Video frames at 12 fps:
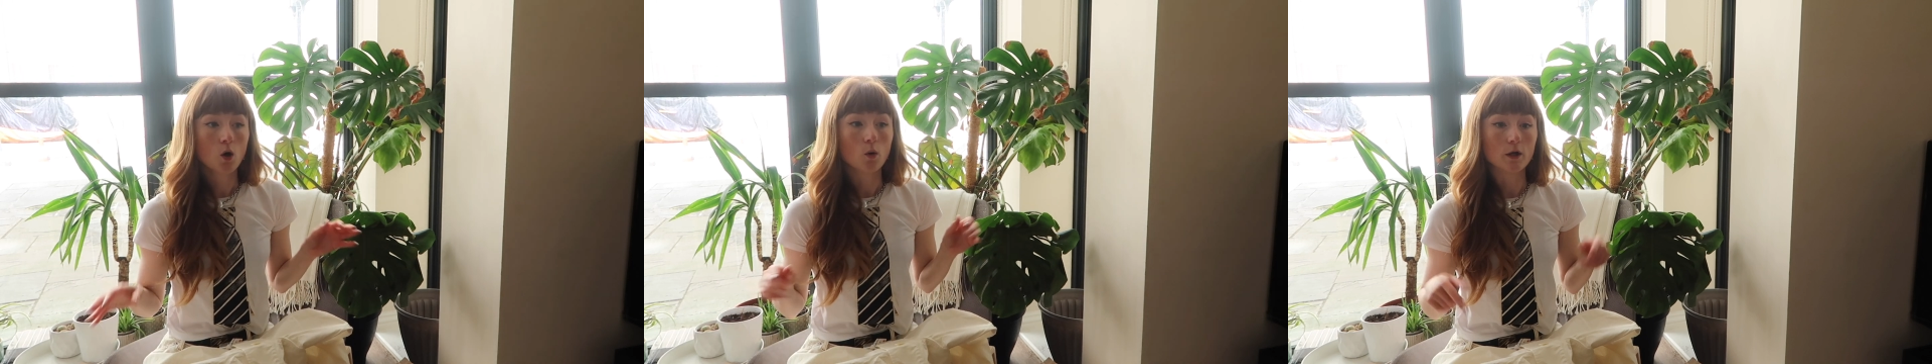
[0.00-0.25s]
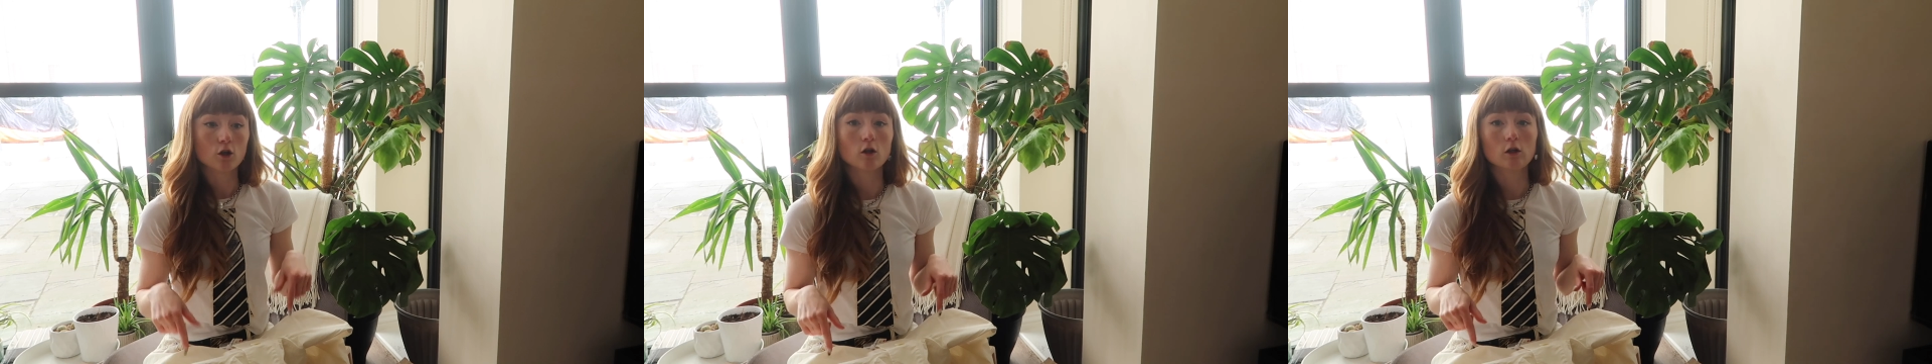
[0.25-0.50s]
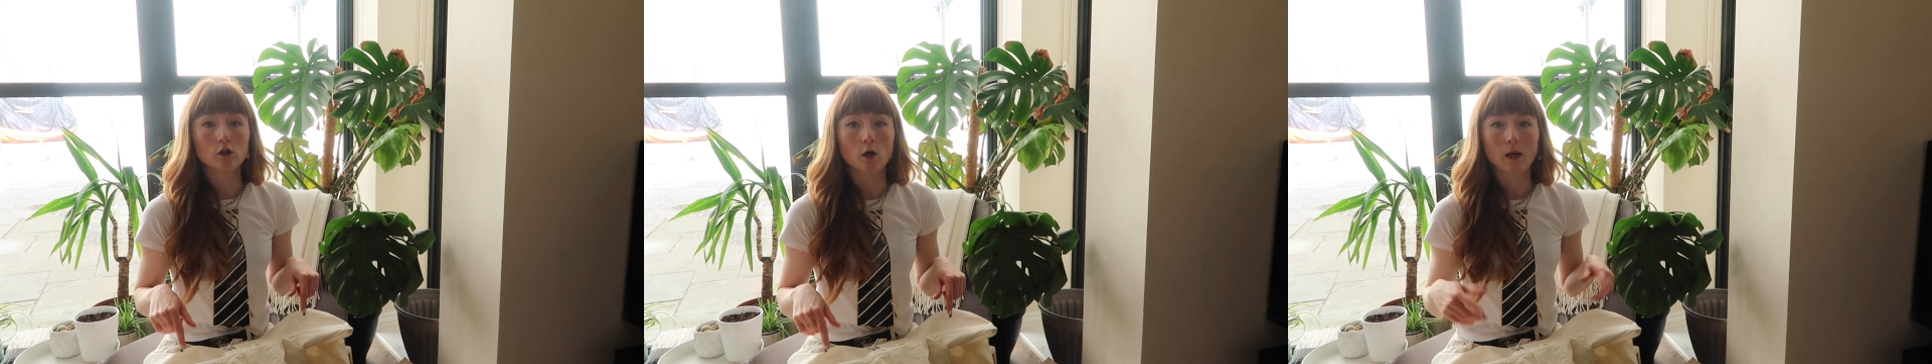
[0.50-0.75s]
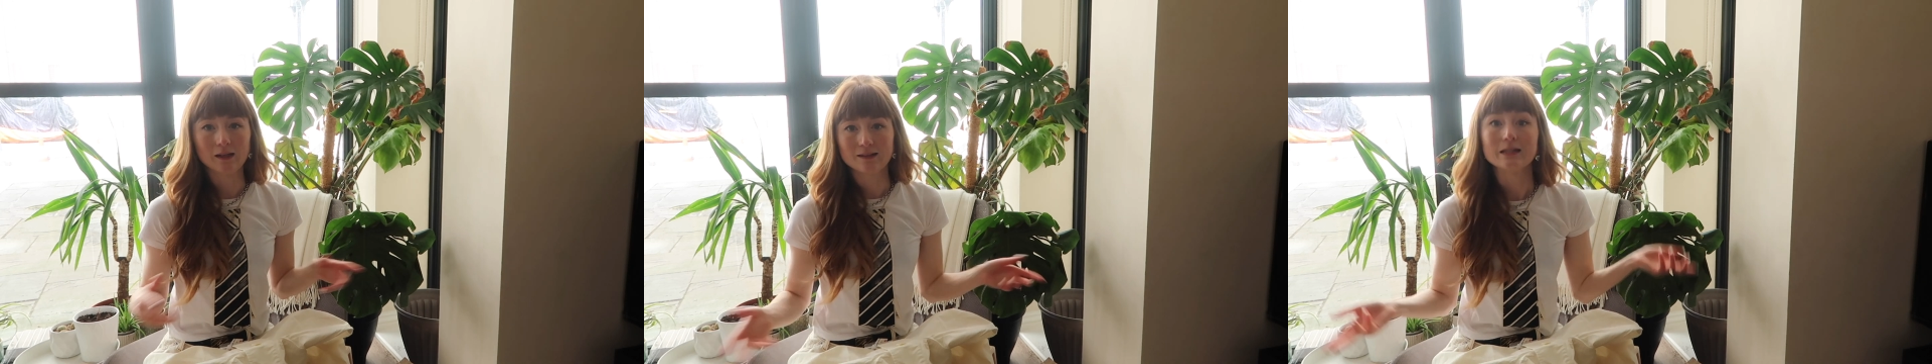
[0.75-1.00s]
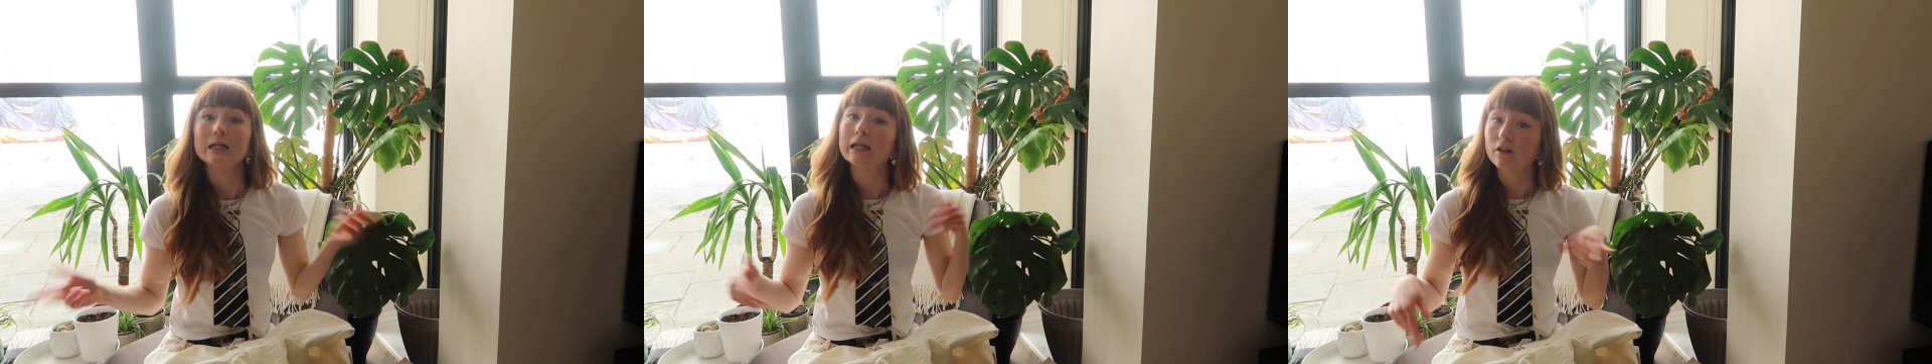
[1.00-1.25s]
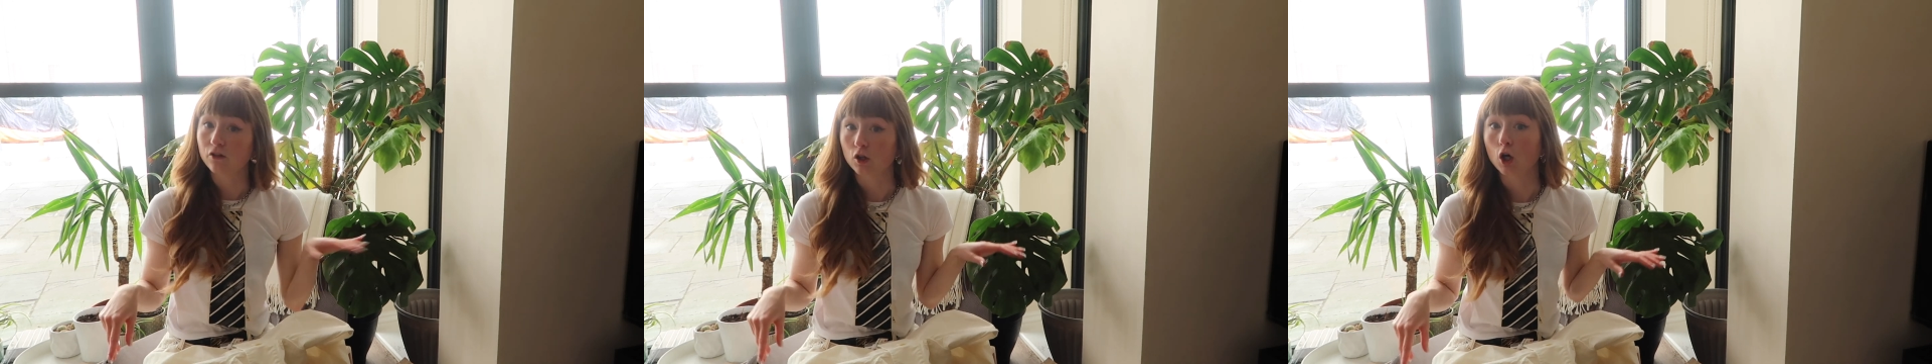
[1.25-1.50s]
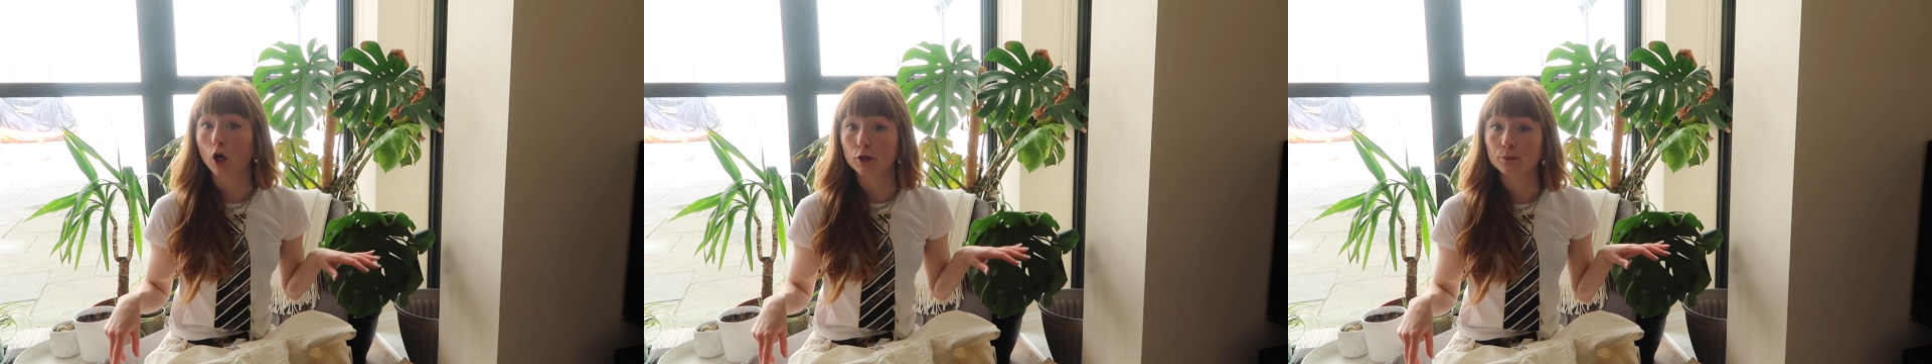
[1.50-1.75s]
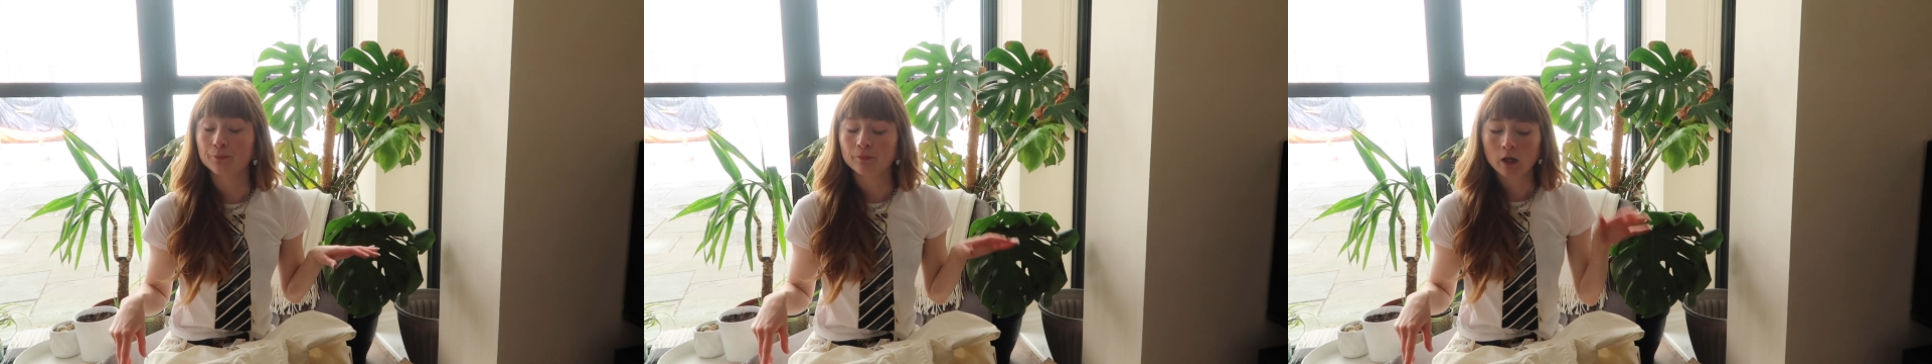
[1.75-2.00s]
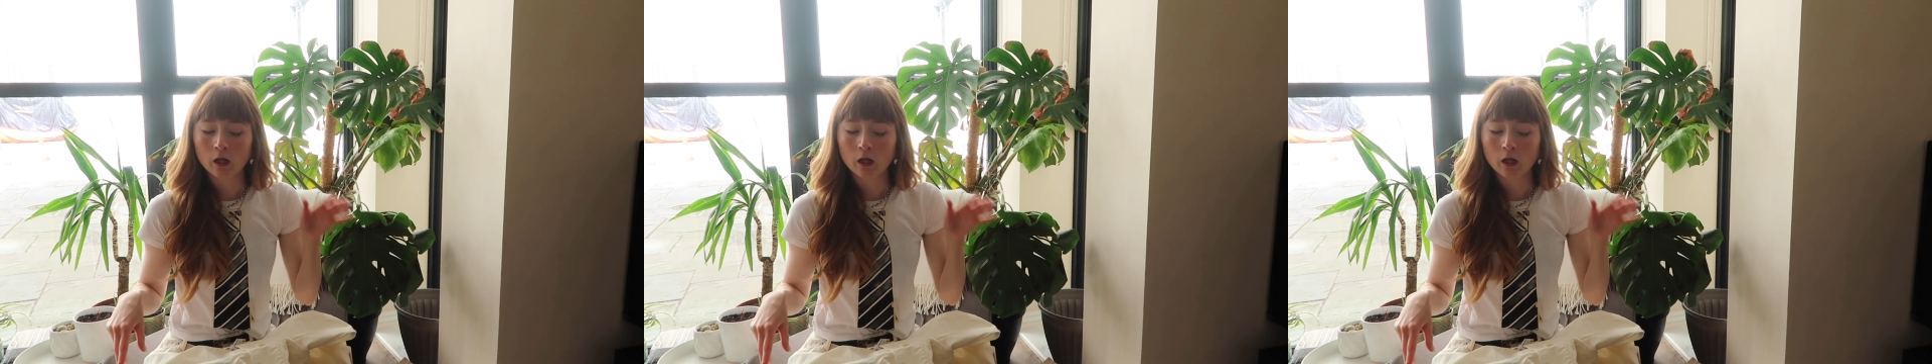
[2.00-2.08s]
or it could go underneath a coat.